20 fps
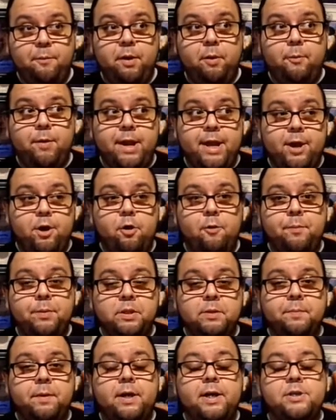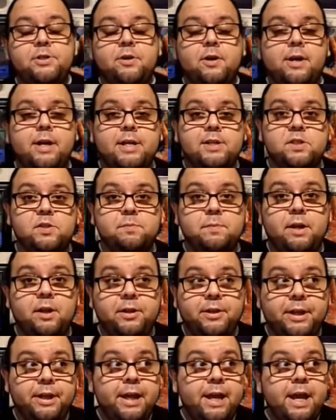but when I opened the pine tar and I
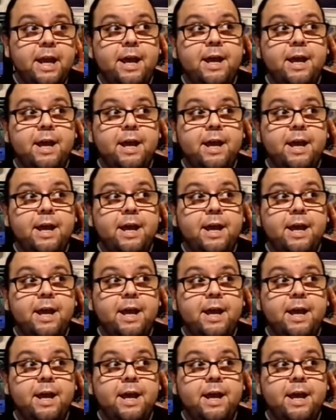smelled it,